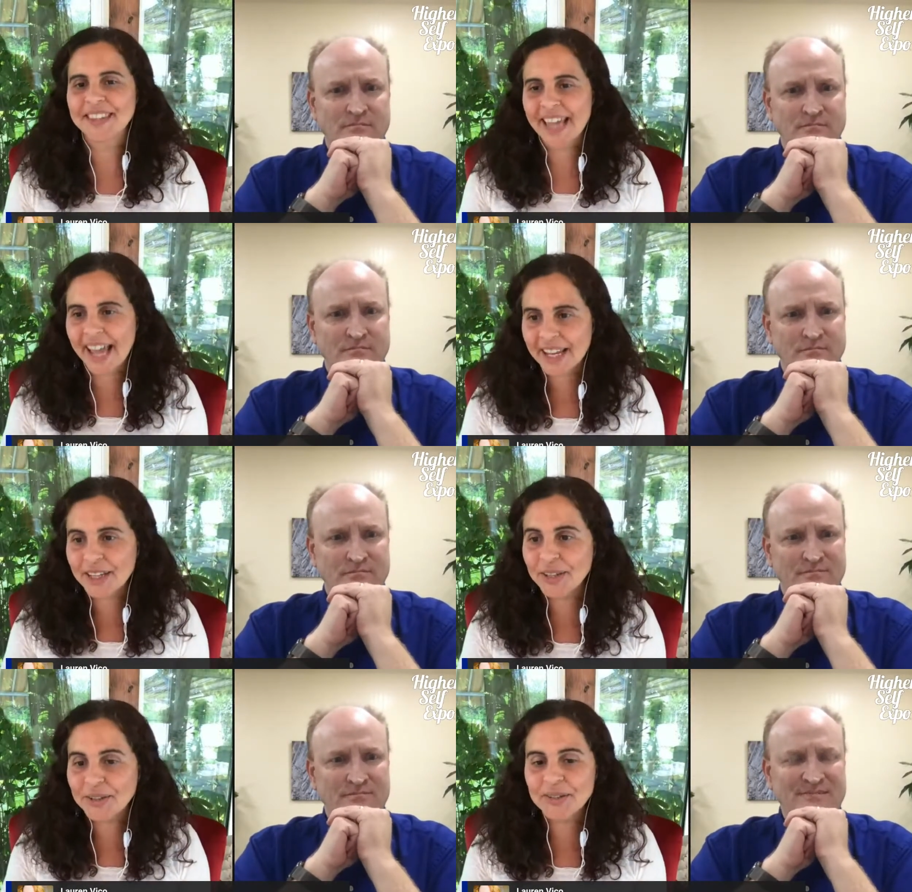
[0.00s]

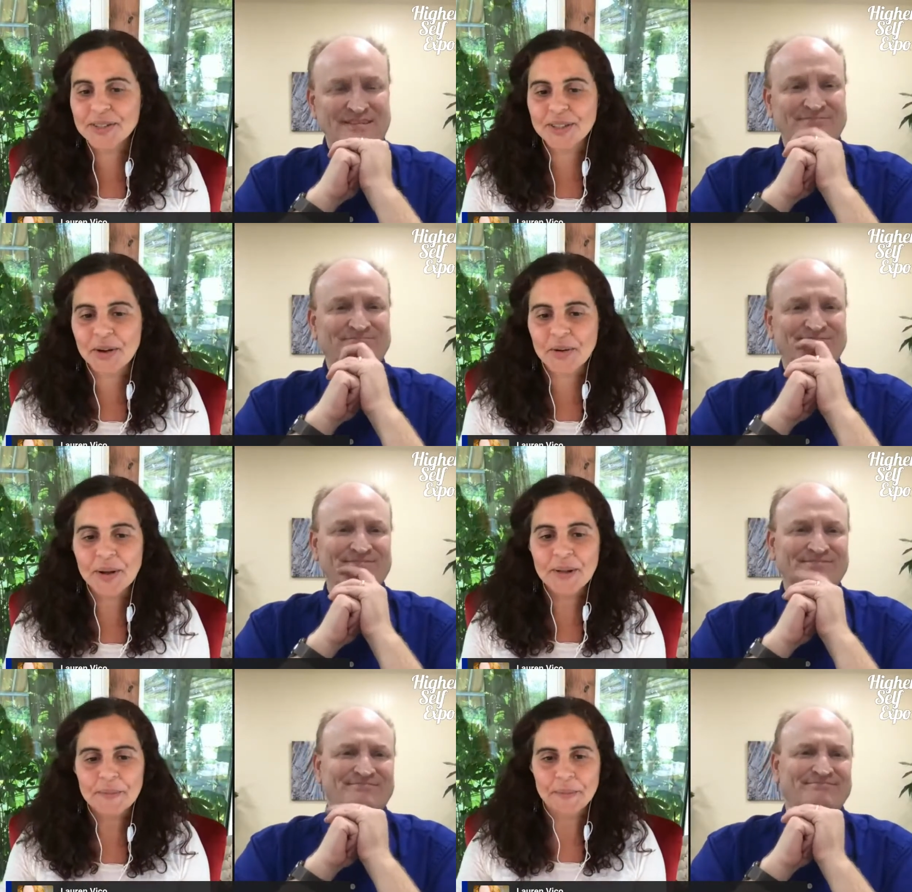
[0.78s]
Speaker 1: Thank you. So, you.
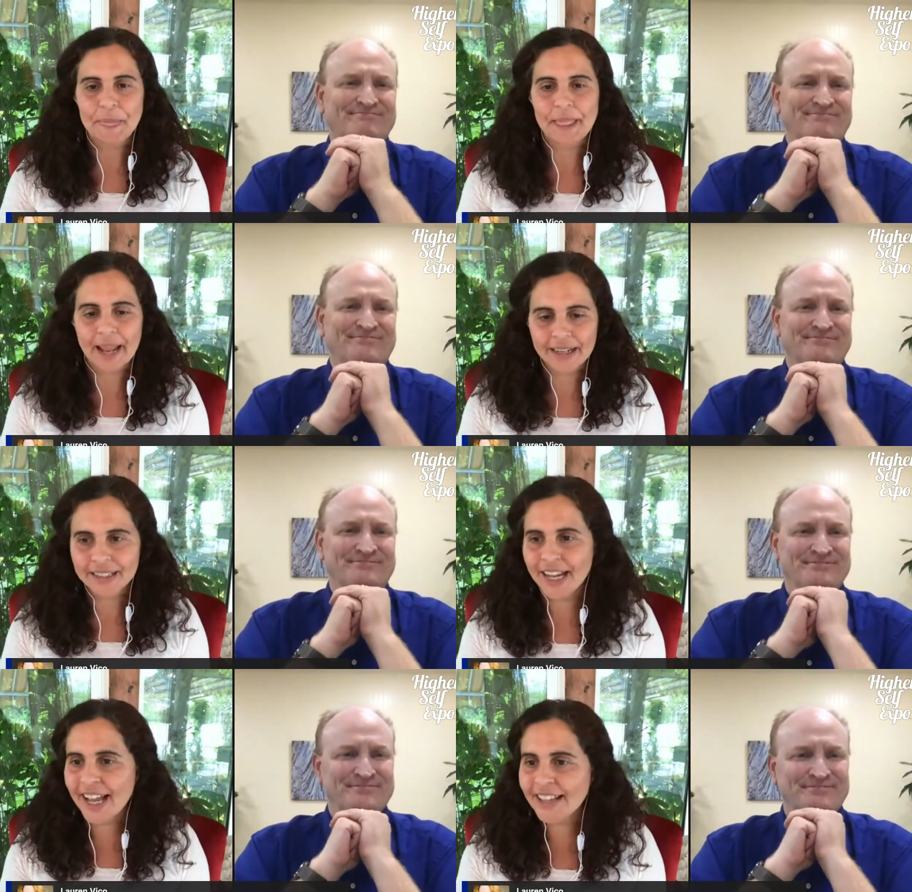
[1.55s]
Mm-hmm.
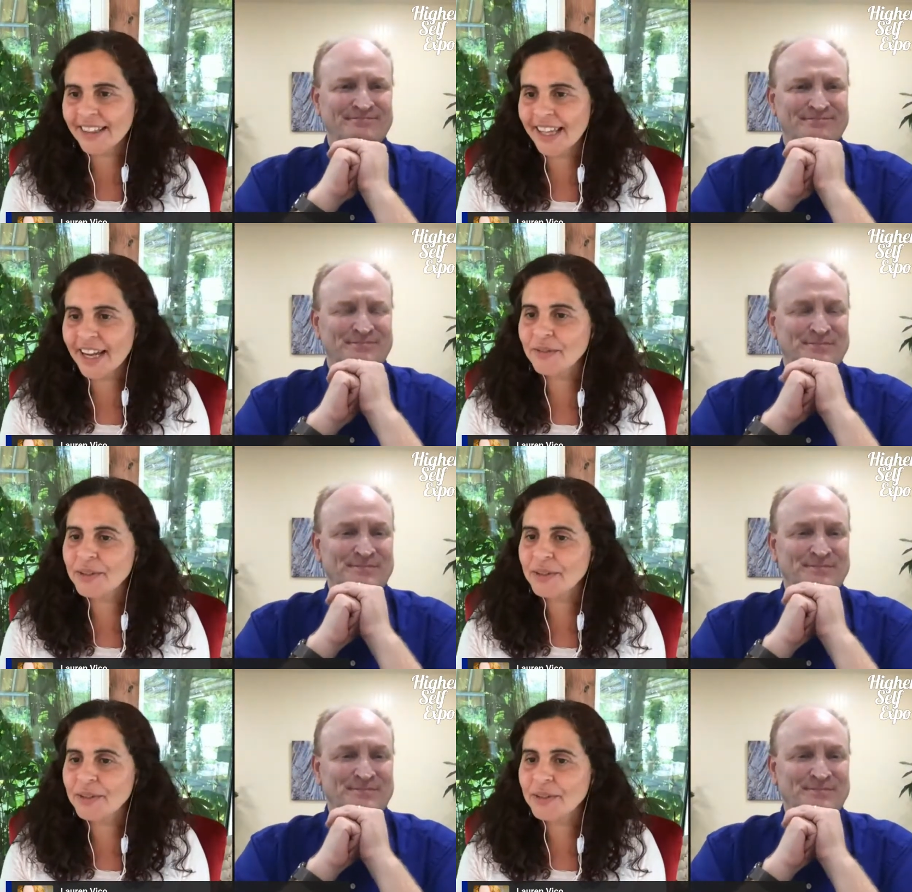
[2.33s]
and then